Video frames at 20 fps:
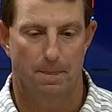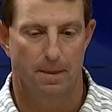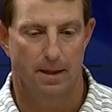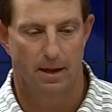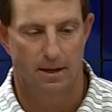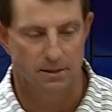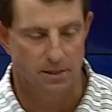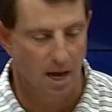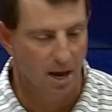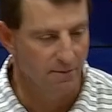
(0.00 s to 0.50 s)

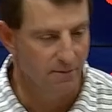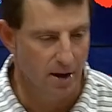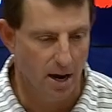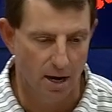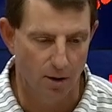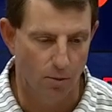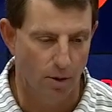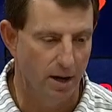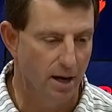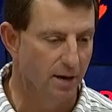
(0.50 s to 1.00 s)
as I
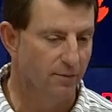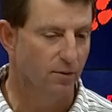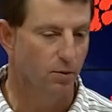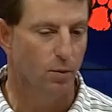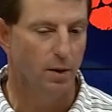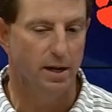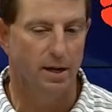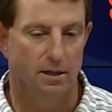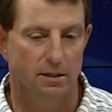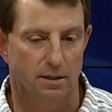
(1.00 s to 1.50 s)
evaluate every
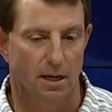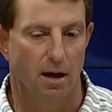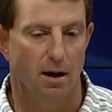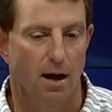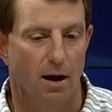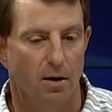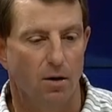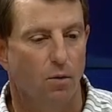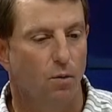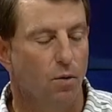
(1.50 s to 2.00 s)
week, because
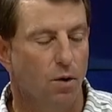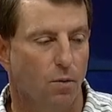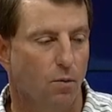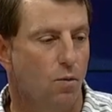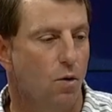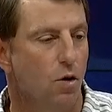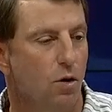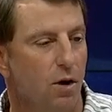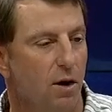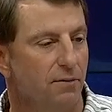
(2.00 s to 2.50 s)
I don't want to
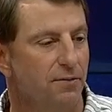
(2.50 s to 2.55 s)
walk